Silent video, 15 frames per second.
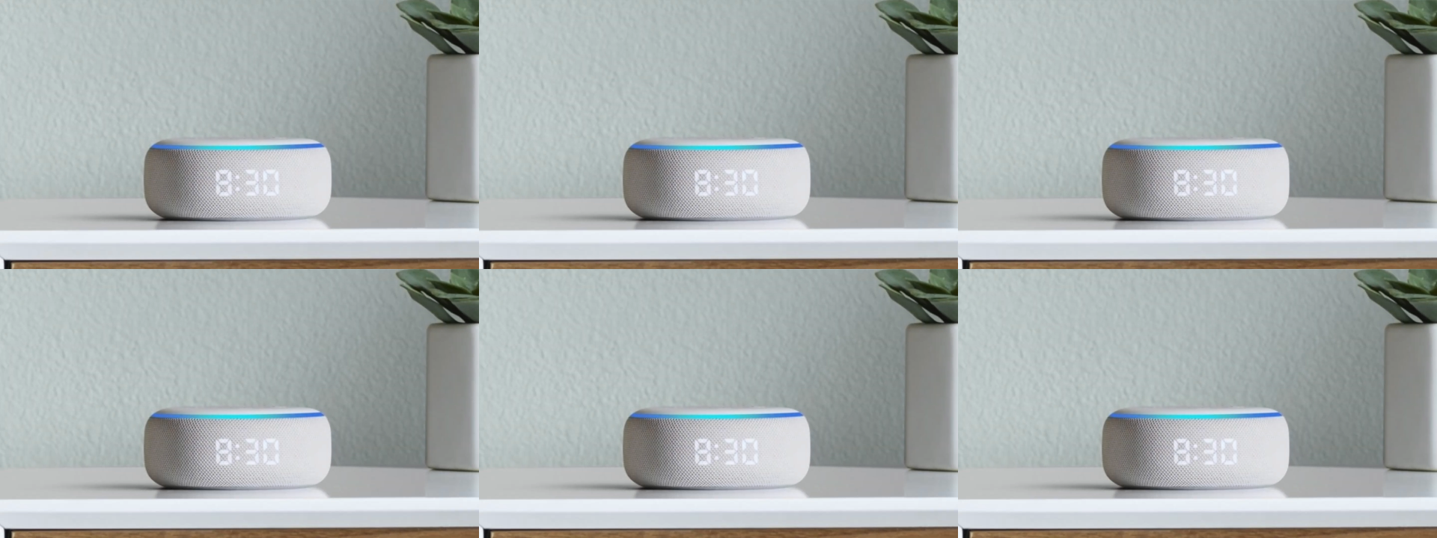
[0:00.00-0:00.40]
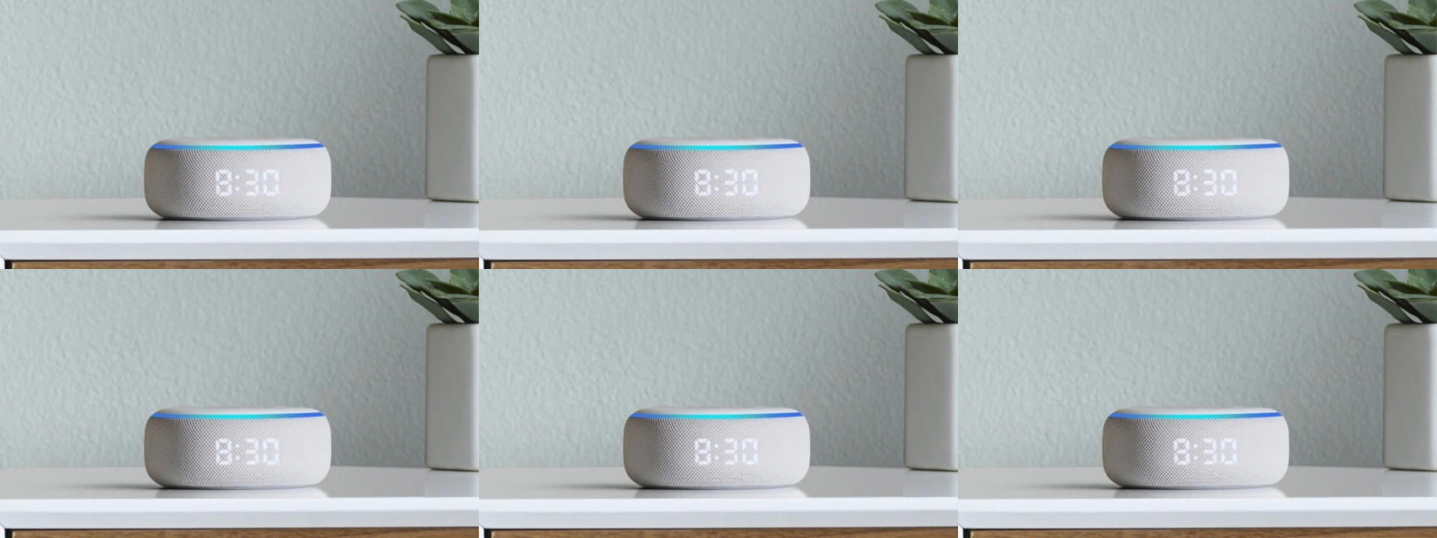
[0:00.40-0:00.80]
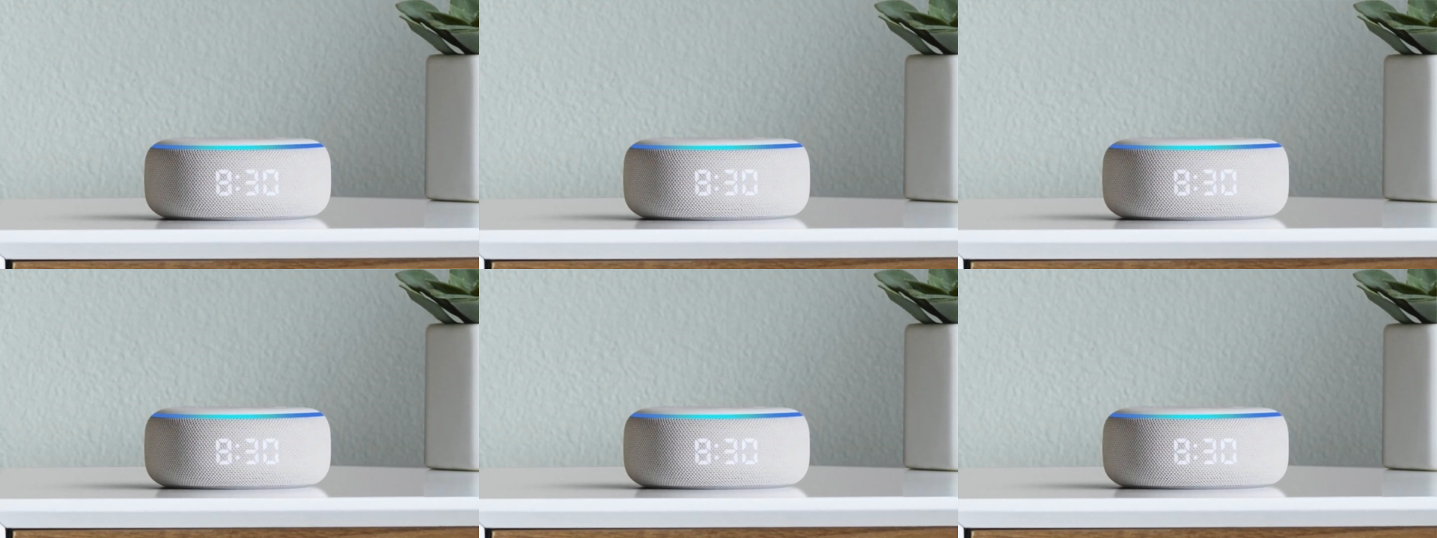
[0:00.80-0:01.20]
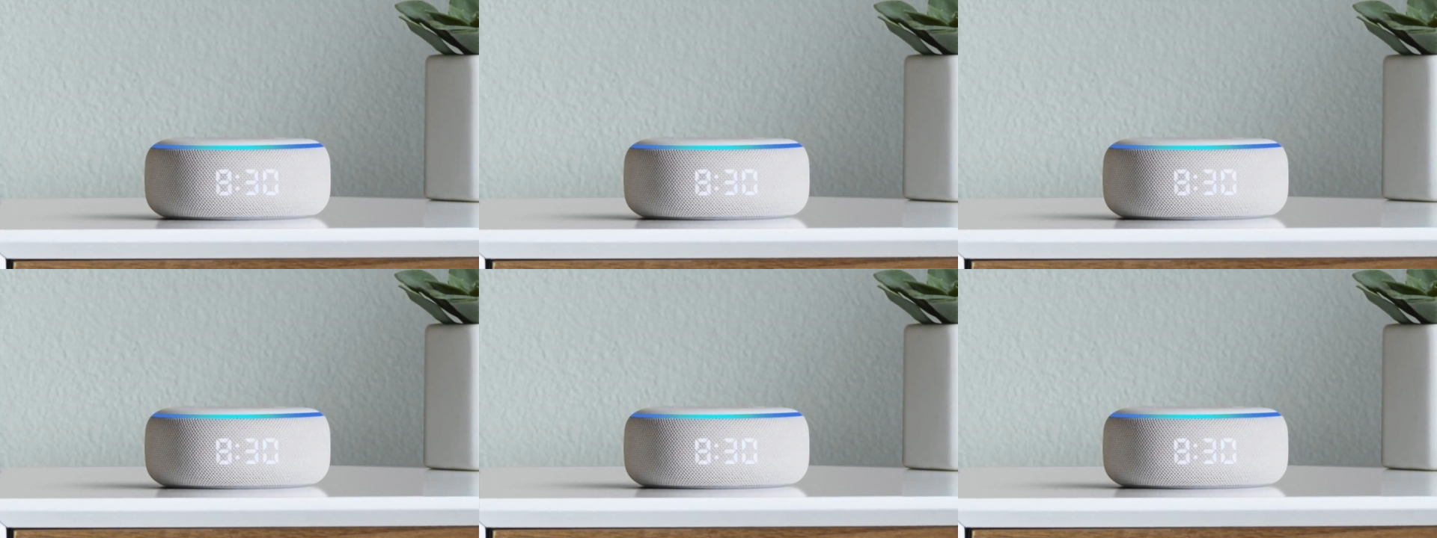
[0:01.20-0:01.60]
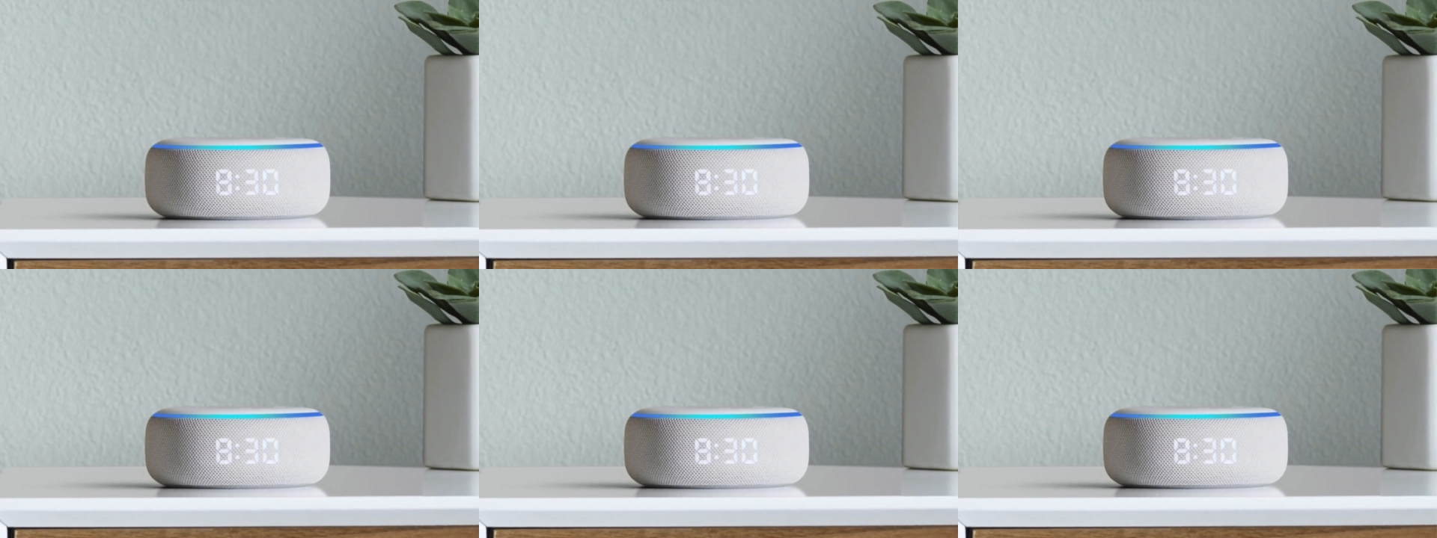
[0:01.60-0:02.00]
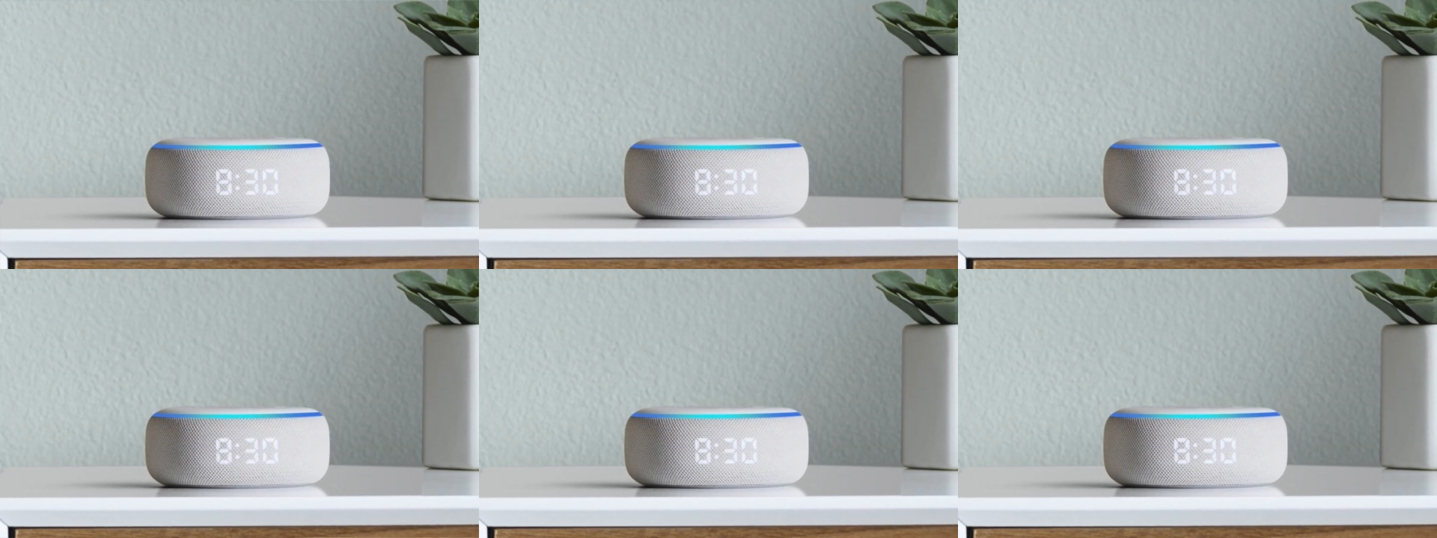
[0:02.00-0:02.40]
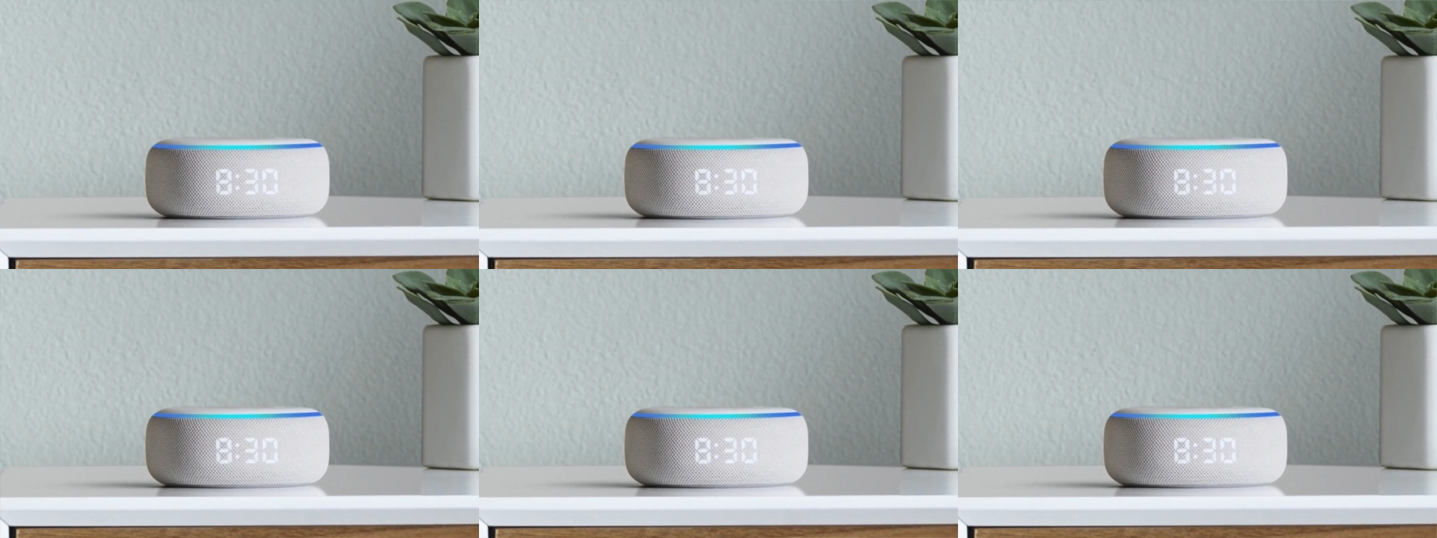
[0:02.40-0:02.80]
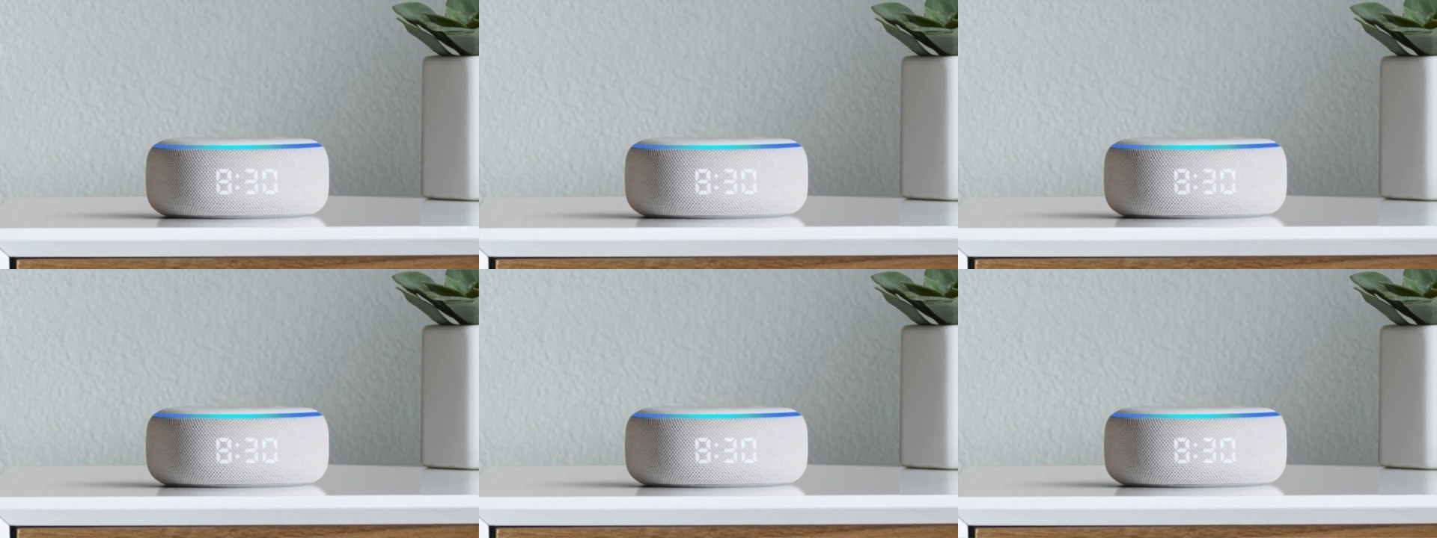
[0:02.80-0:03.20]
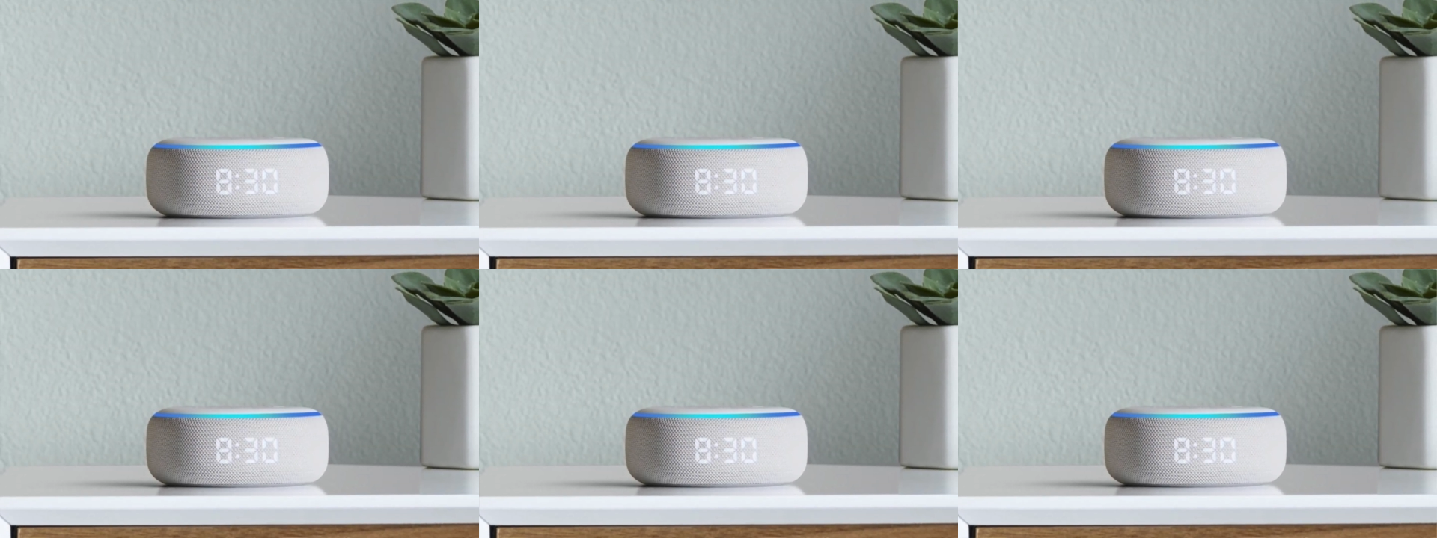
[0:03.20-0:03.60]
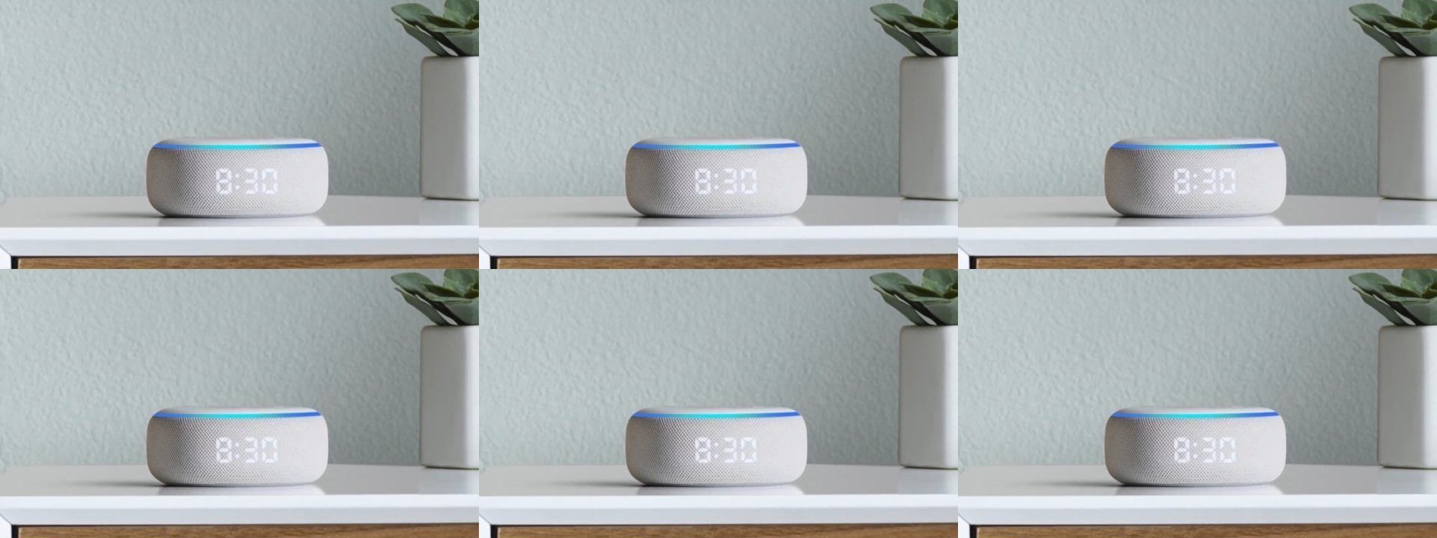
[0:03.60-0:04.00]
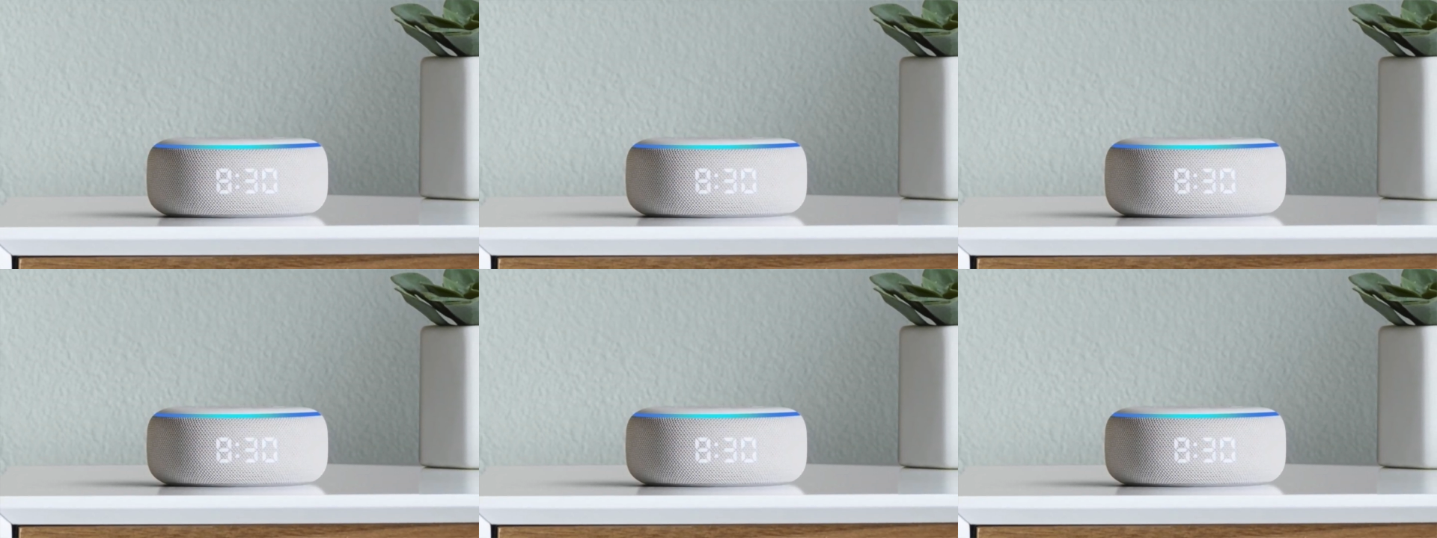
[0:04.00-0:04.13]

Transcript: [unreadable: no face in view]